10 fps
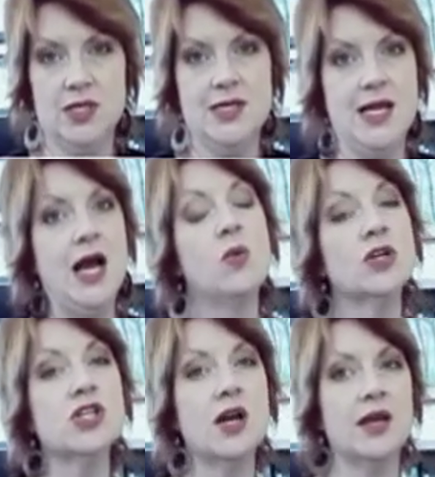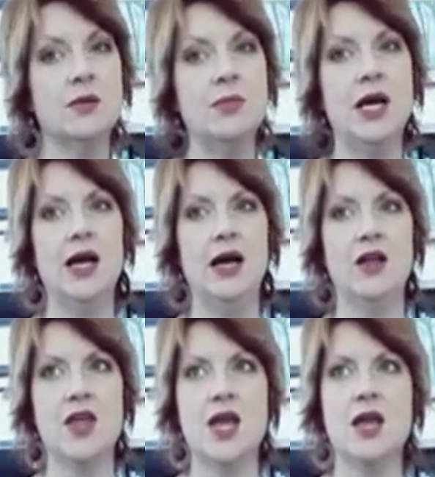And now we're talking about
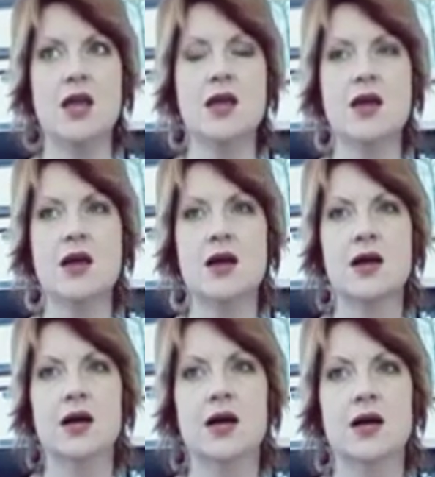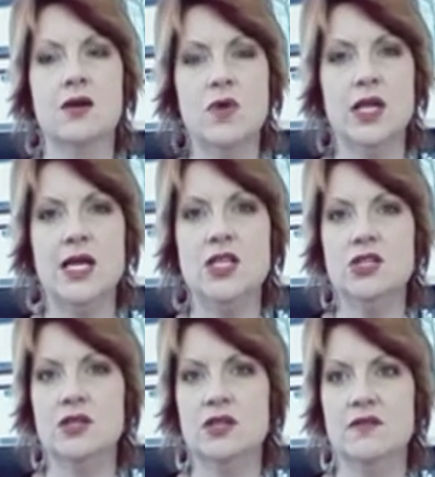how they relate
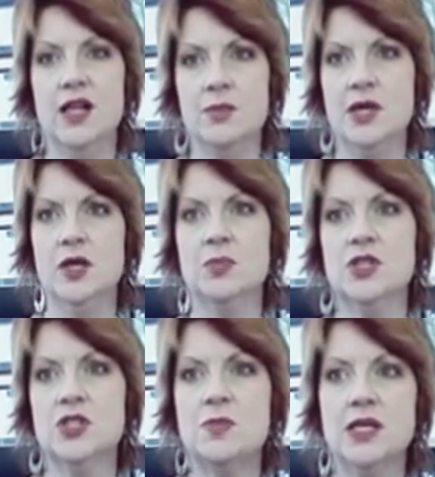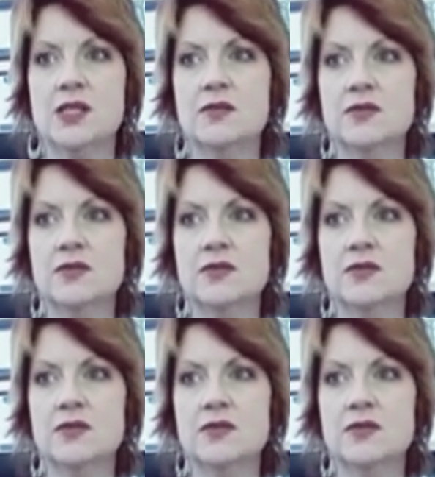to the developmental perspective.